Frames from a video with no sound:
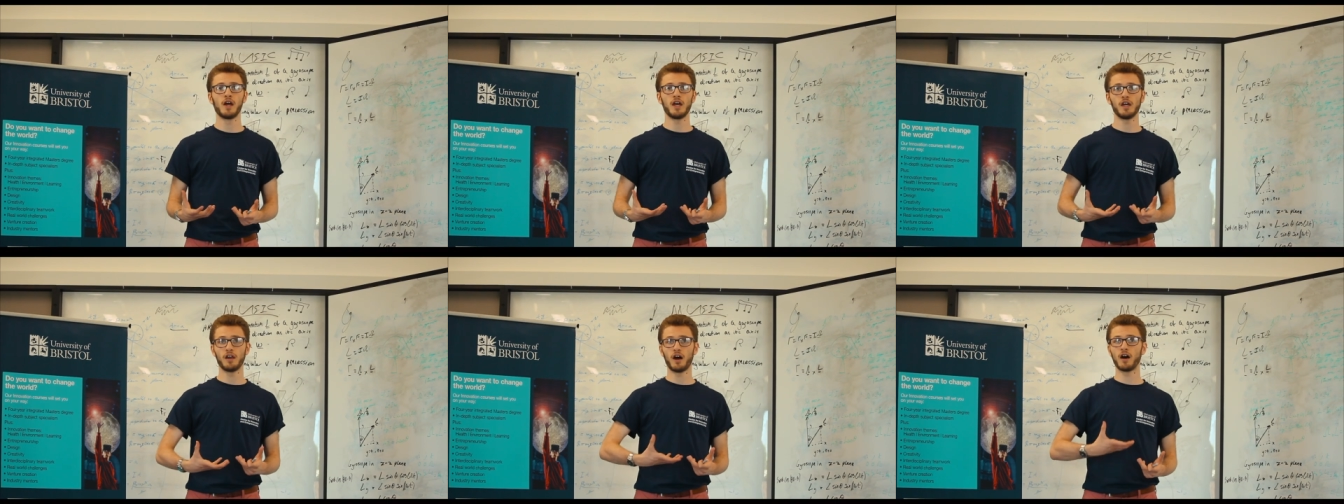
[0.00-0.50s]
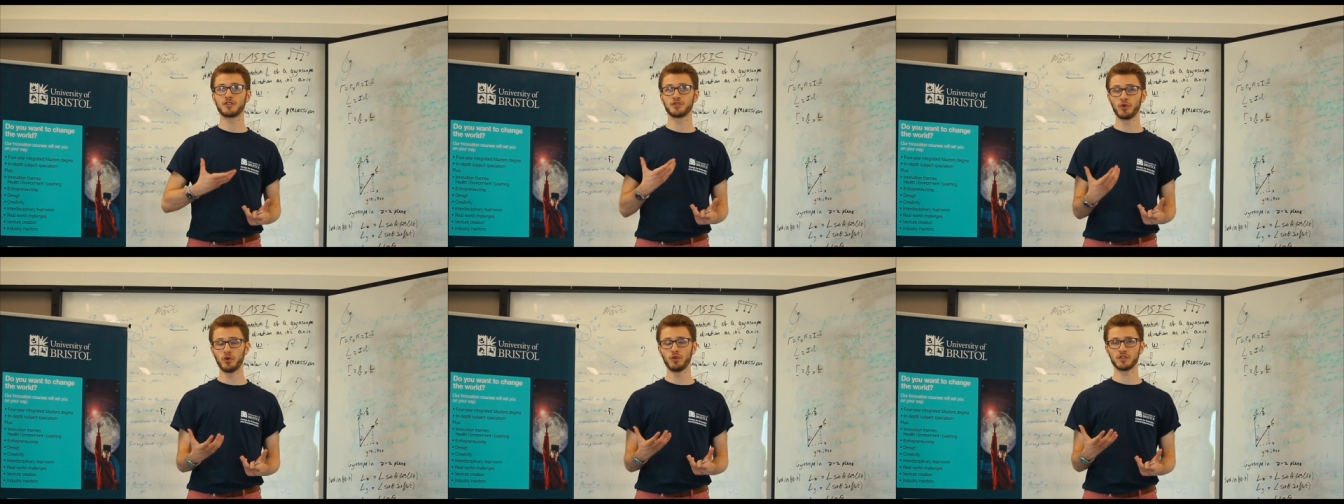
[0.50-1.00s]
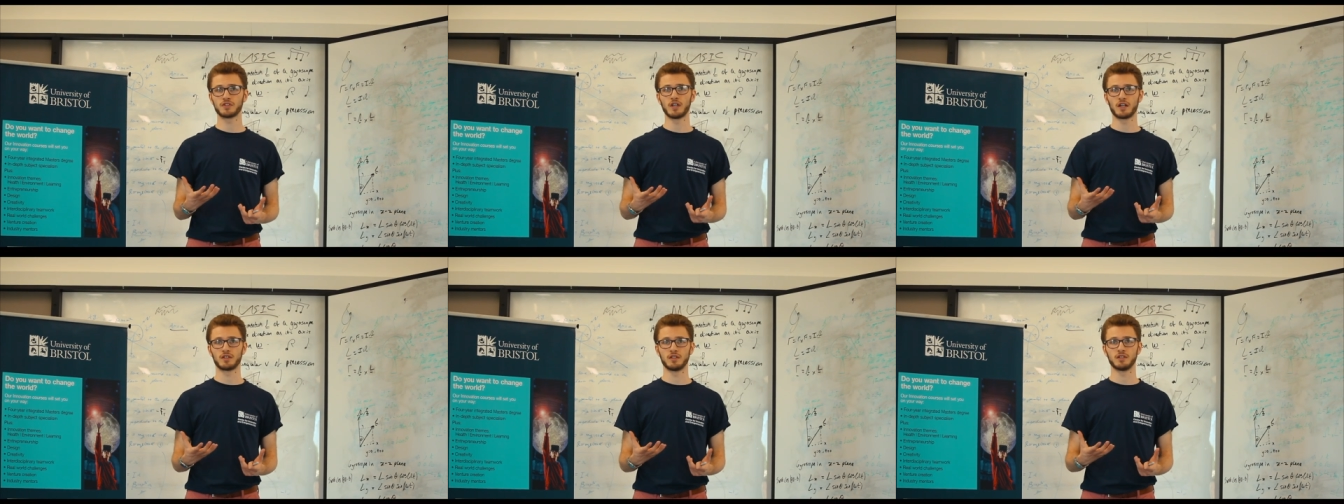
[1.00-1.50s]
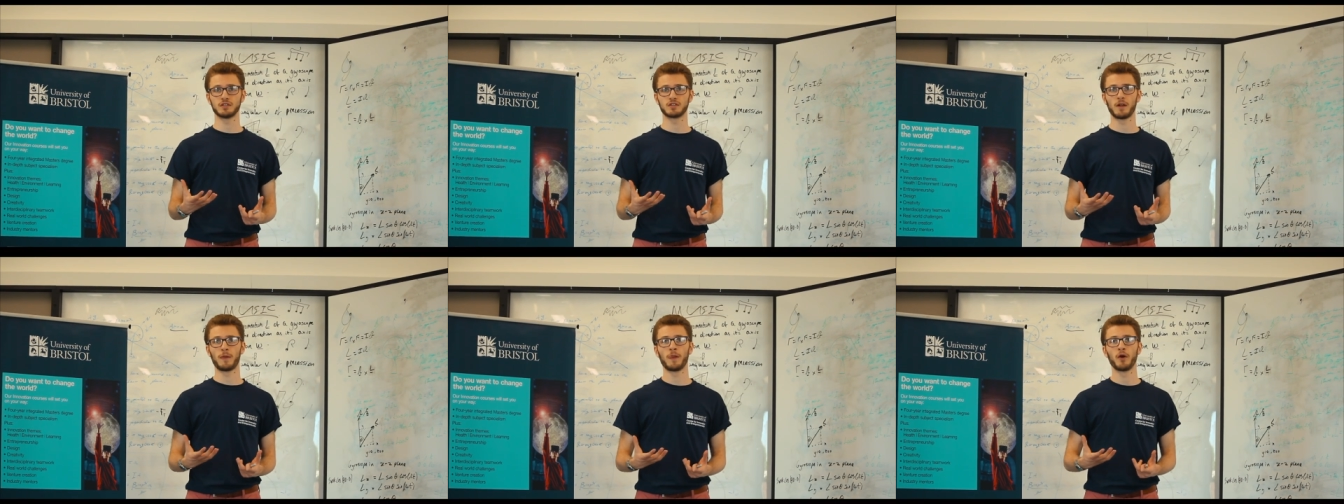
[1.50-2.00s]
In our taught
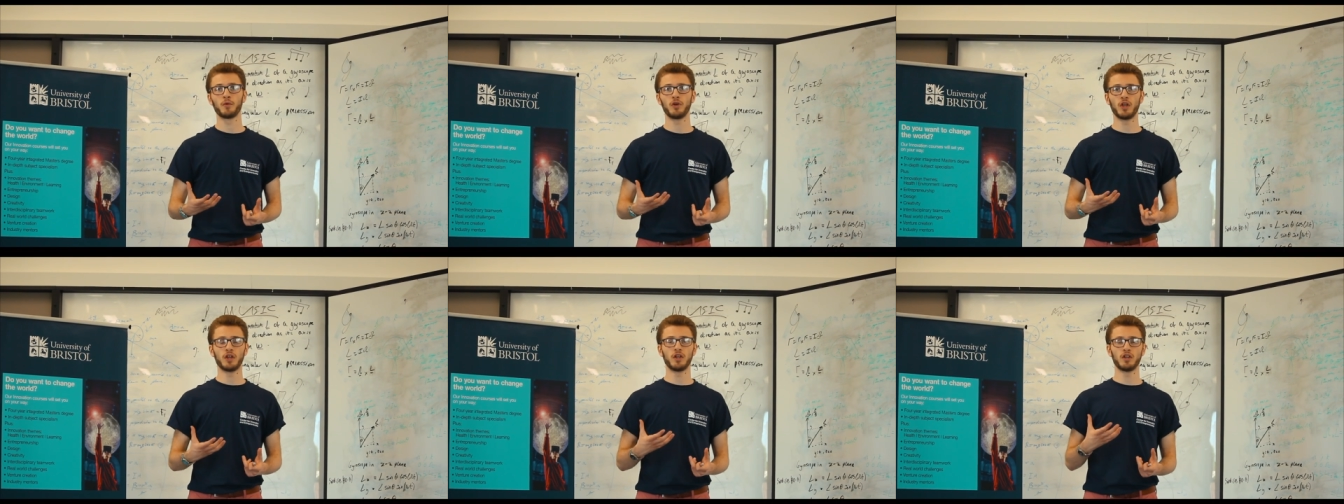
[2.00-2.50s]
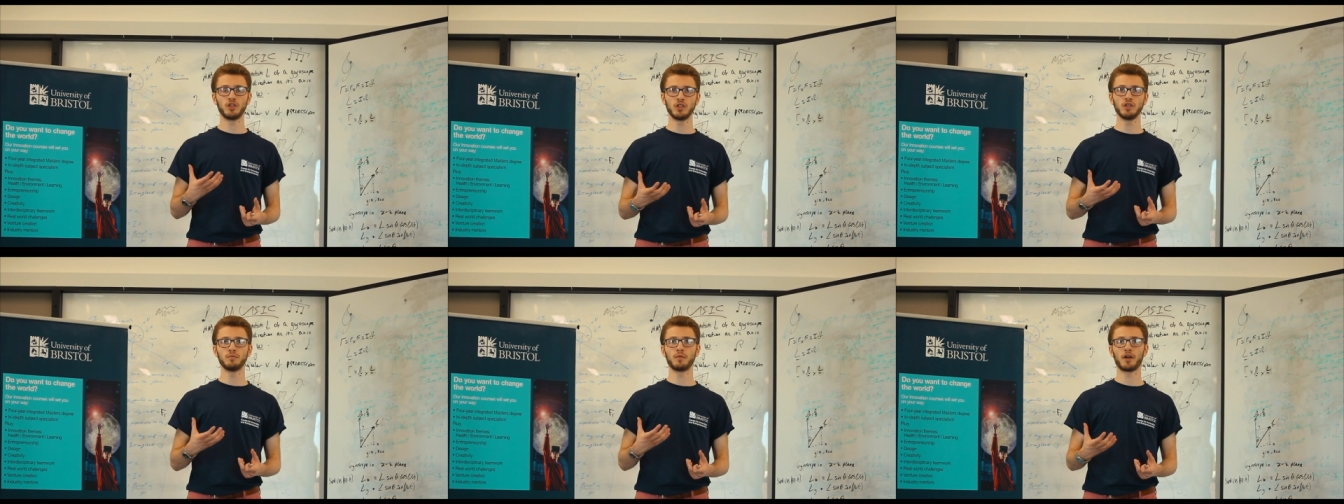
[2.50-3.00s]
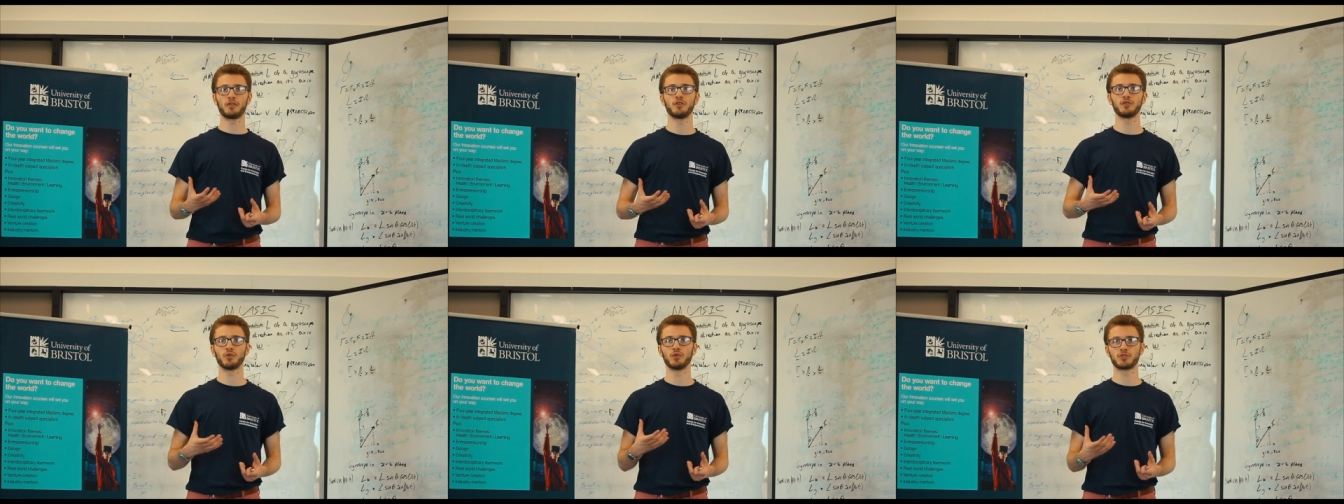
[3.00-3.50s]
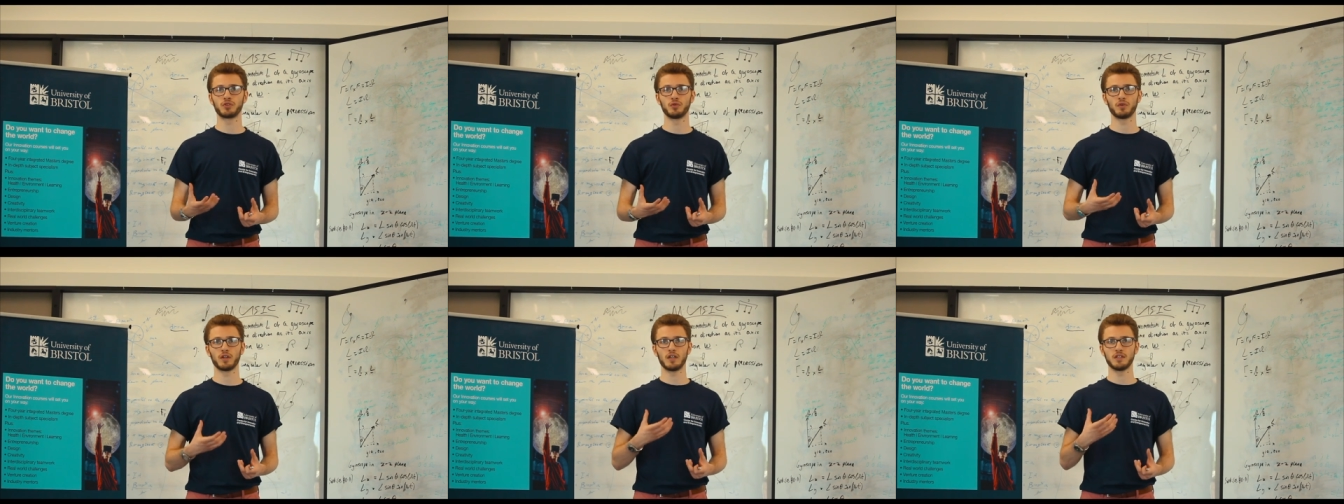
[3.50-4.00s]
sessions, we learn a new method or
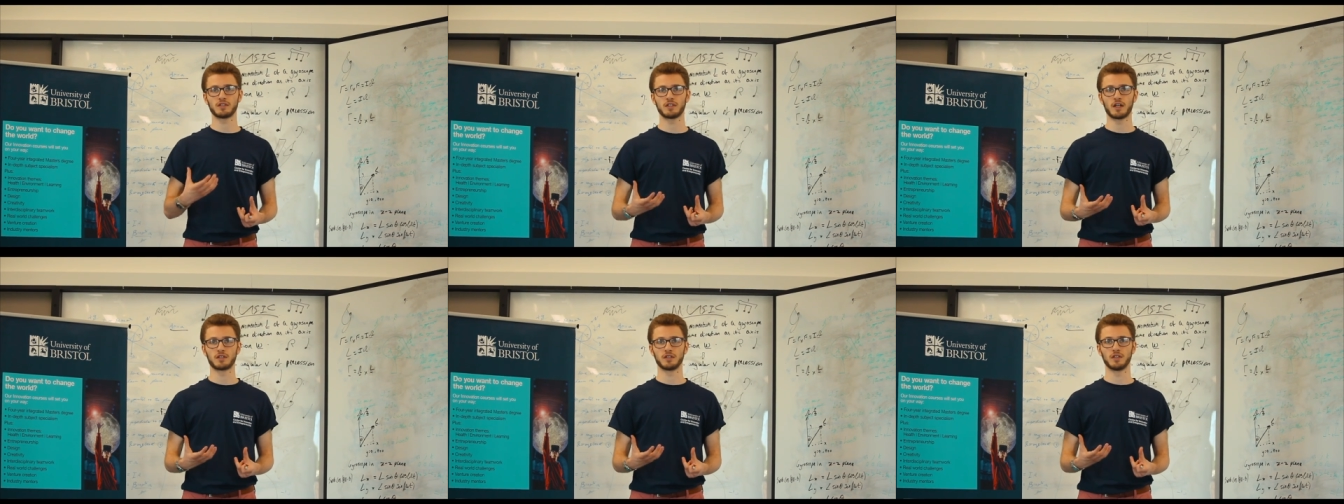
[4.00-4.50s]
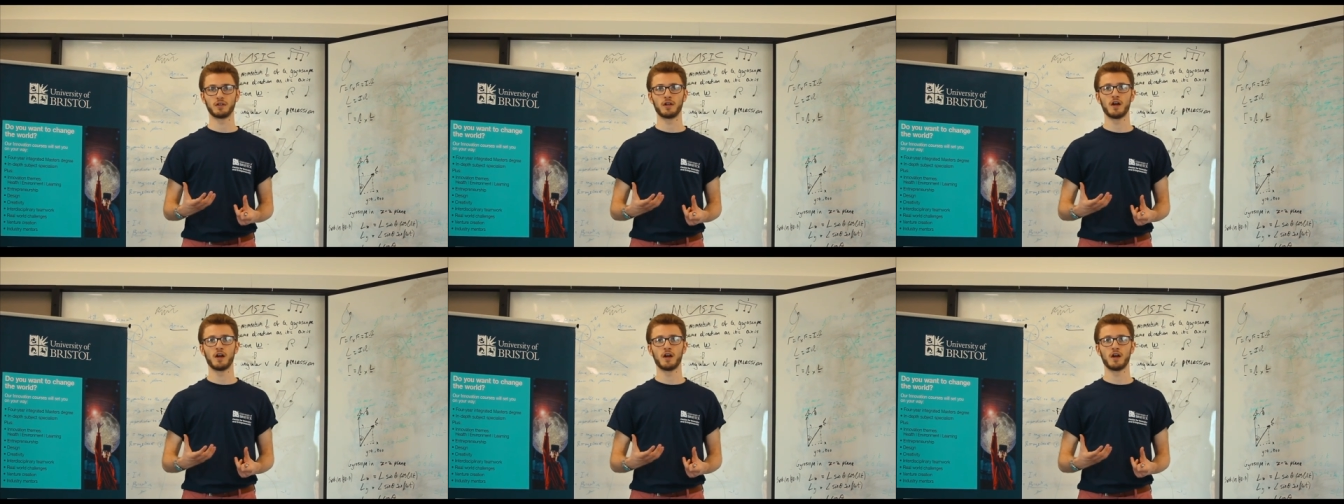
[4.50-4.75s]
tool each session